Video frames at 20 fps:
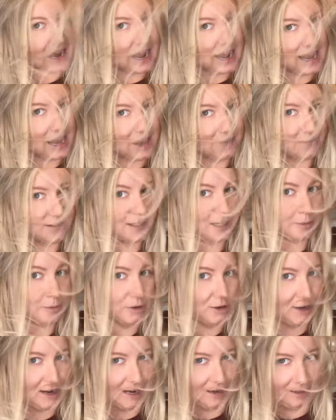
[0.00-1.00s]
I have a double
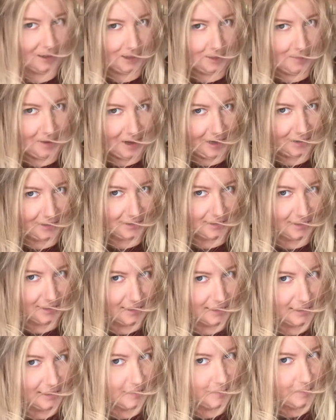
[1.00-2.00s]
crown in the back. See
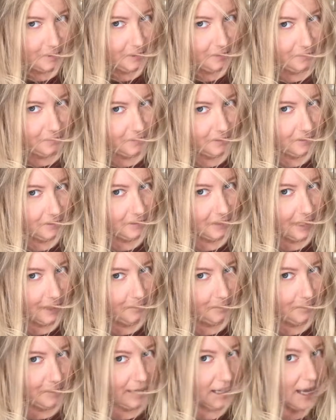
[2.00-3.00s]
this beautiful
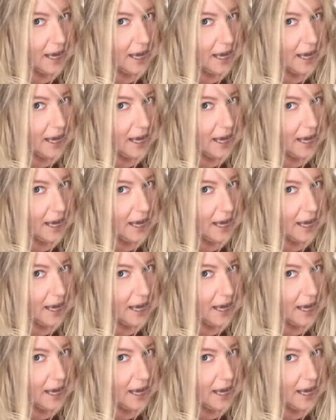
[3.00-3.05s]
lump?